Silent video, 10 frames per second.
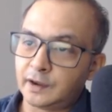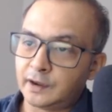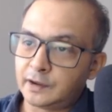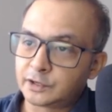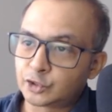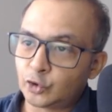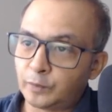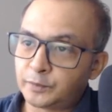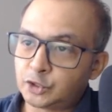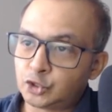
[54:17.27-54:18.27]

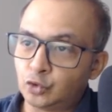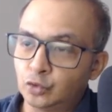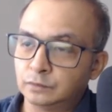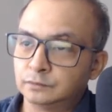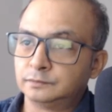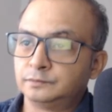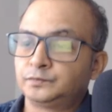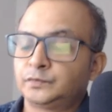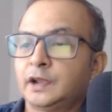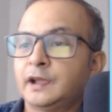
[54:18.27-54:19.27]
slope 2,
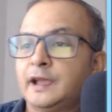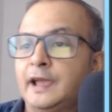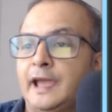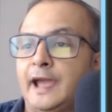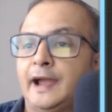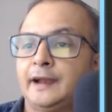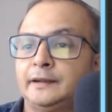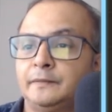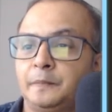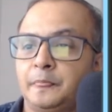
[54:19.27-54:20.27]

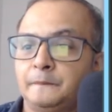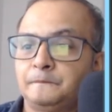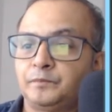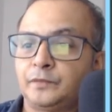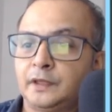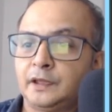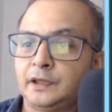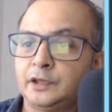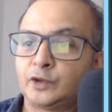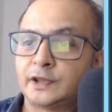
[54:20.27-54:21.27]
and
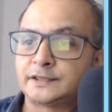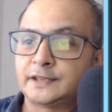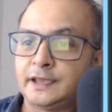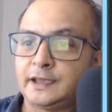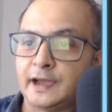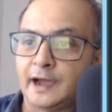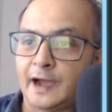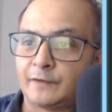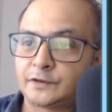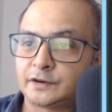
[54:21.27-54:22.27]
you can see
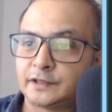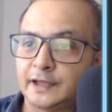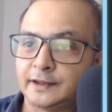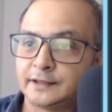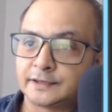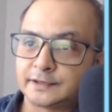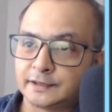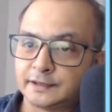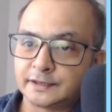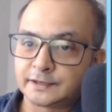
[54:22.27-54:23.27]
after that
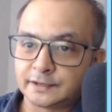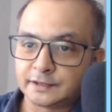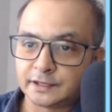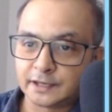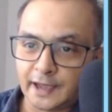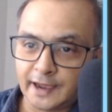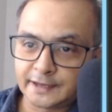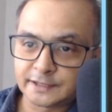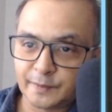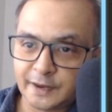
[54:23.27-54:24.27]
the line
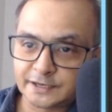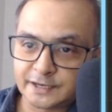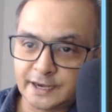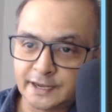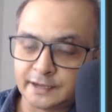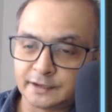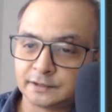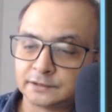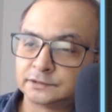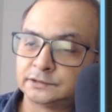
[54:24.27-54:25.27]
is maintaining
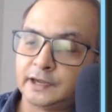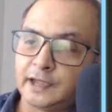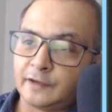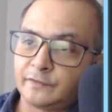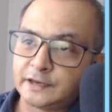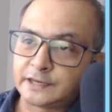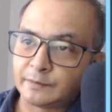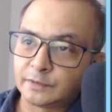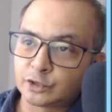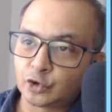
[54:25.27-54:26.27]
every
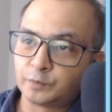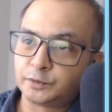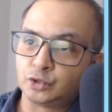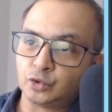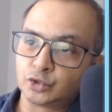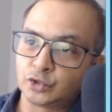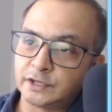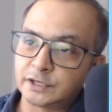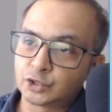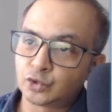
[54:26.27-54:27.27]
time the slope 2. So
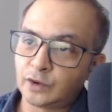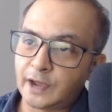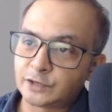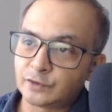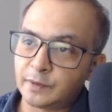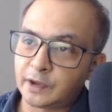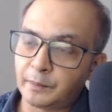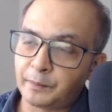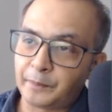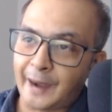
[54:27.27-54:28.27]
these two lines will
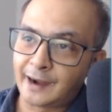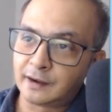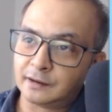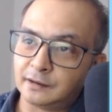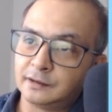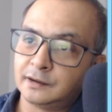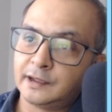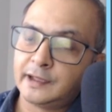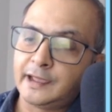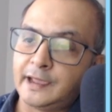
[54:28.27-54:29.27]
become parallel
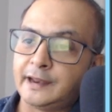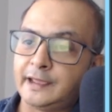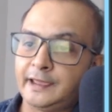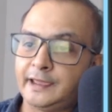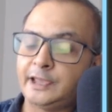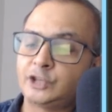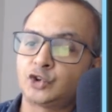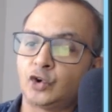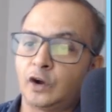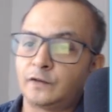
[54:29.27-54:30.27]
in each
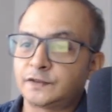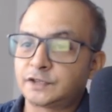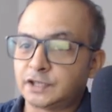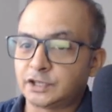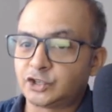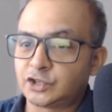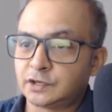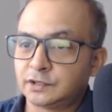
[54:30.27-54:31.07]
of such